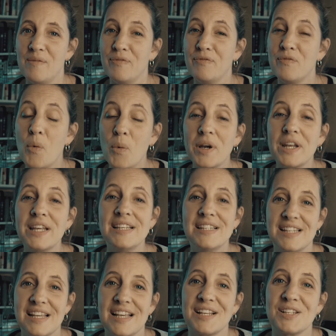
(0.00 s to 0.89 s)

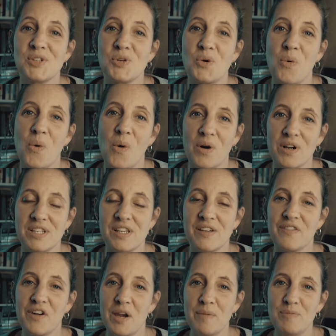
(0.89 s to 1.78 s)
46 quarts
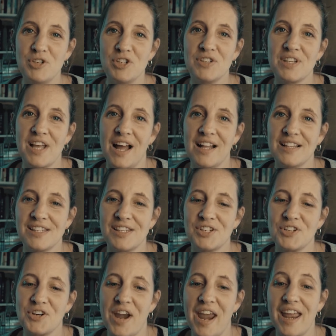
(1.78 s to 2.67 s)
of grape juice
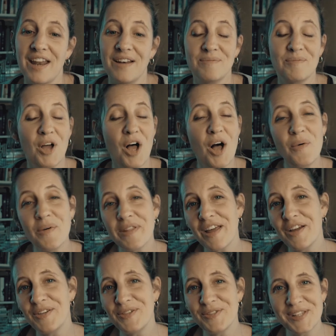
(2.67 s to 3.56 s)
concentrate, all
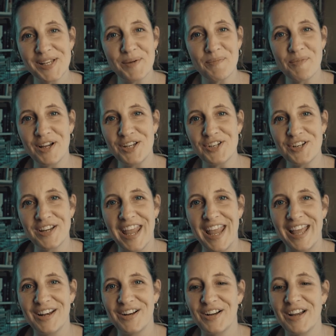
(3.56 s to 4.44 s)
without using a pressure
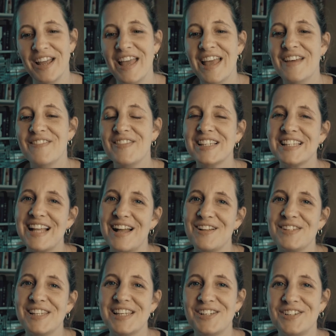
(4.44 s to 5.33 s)
canner. If this
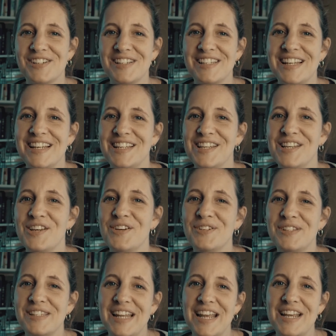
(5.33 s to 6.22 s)
sounds interesting to
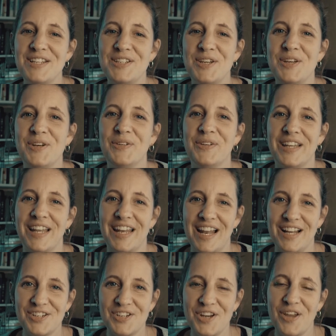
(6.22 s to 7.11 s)
you, stay tuned
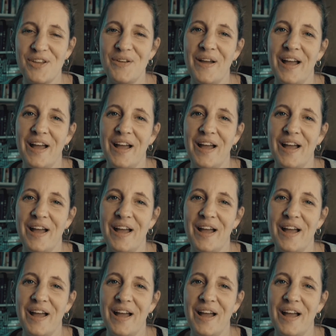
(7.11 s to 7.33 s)
and I'll show you